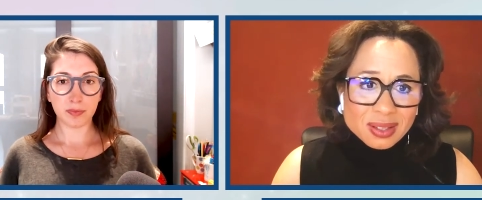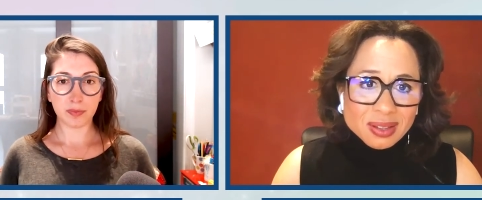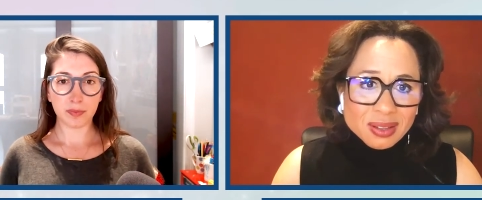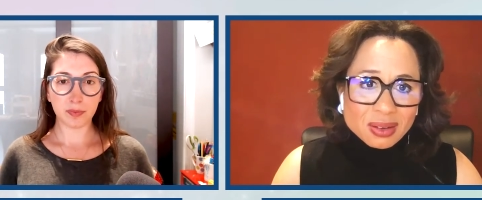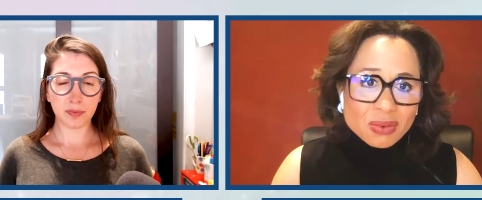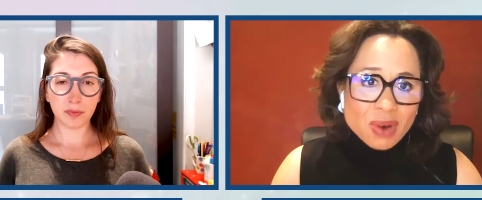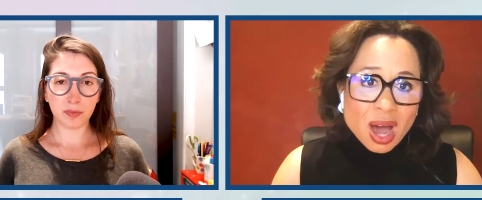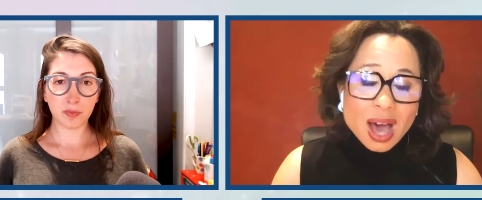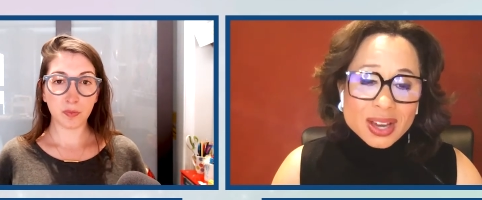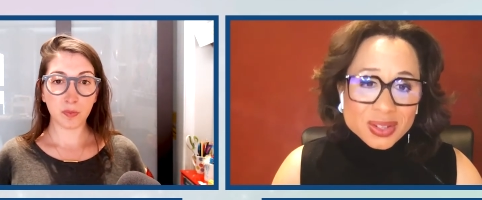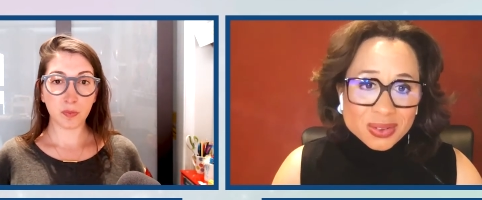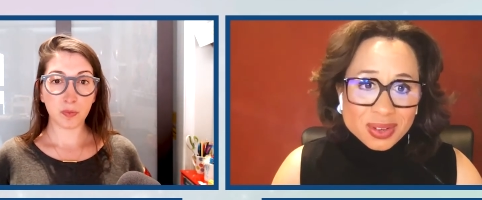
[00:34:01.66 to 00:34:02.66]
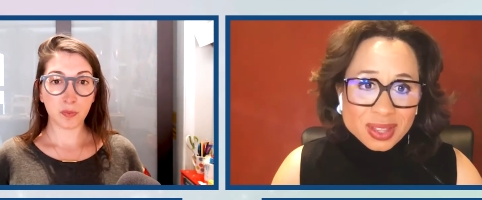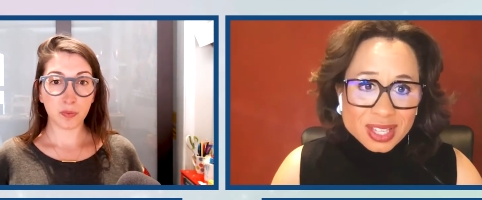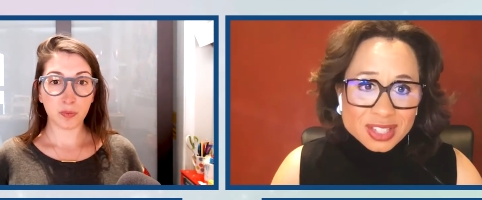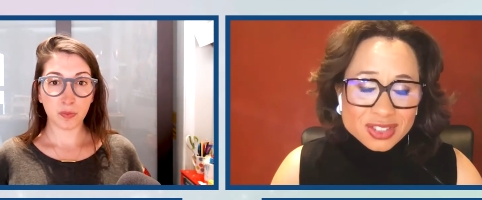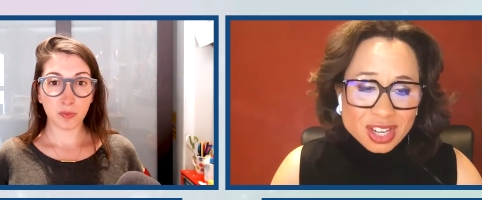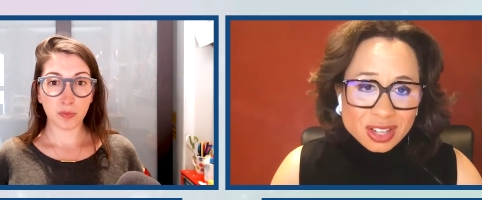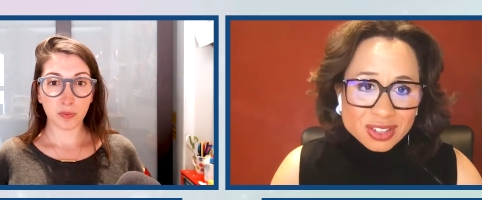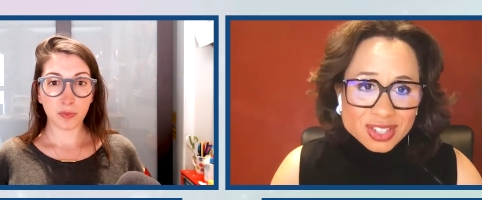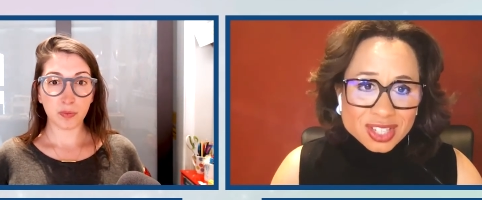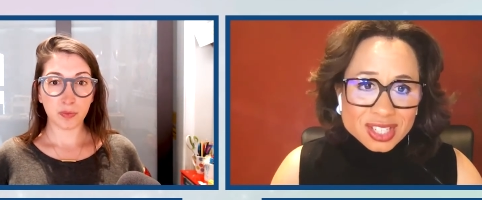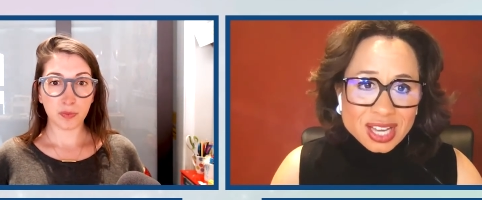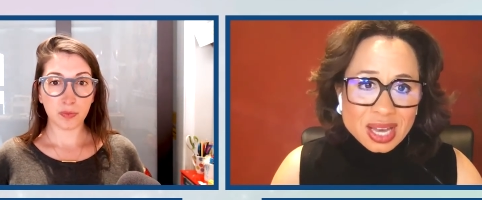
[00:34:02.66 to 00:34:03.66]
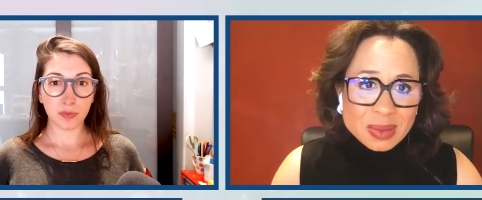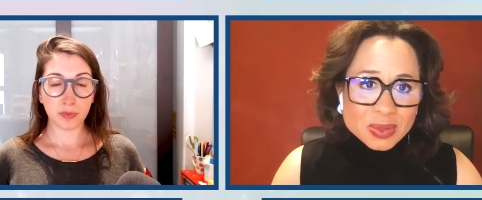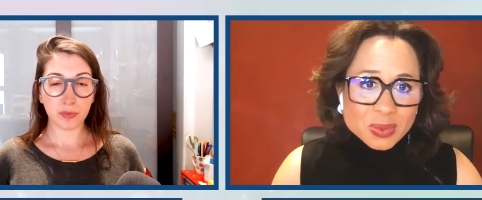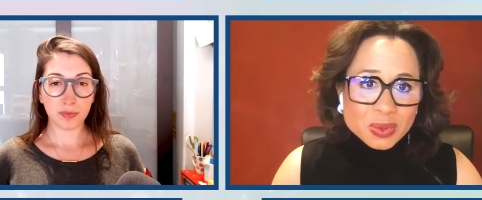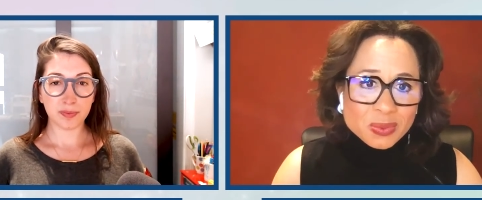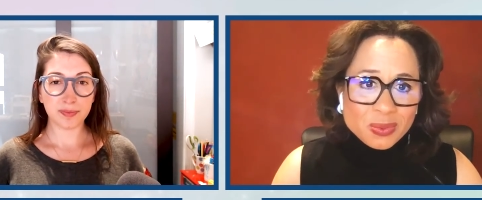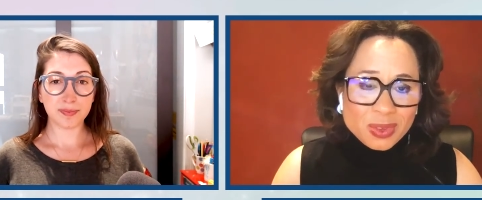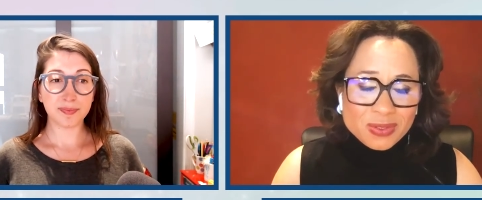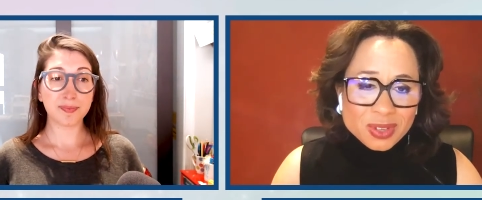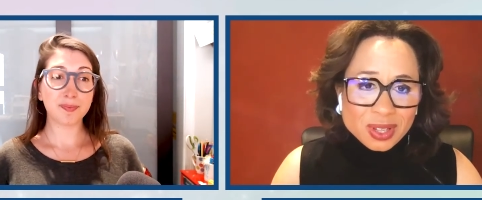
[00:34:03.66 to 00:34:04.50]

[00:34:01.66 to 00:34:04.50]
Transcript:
Speaker 1: the rock during these challenging times when we feel